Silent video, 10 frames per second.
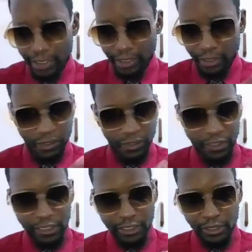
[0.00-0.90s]
So you're
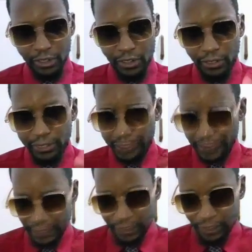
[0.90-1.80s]
going to go on
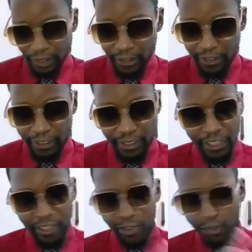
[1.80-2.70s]
TikTok,
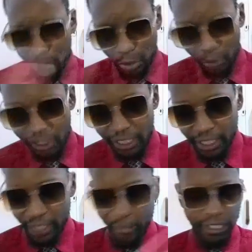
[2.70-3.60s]
on
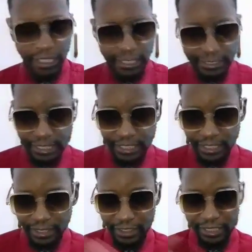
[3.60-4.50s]
Twitter, on LinkedIn,
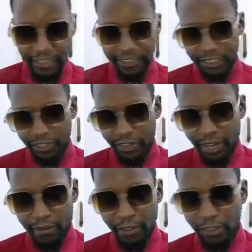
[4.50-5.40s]
on Instagram,
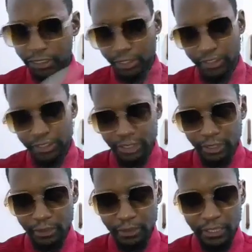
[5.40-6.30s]
on
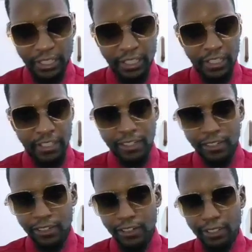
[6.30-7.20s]
YouTube,
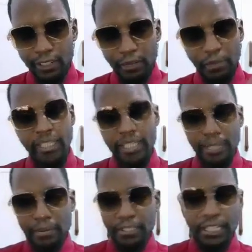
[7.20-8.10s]
on Medium,
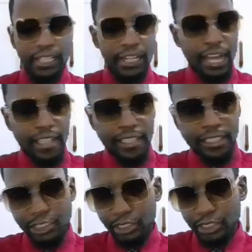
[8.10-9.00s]
and other
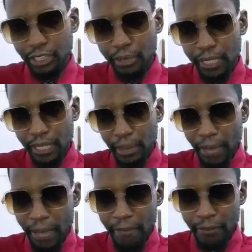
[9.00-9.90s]
social media
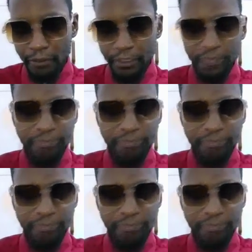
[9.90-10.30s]
platforms.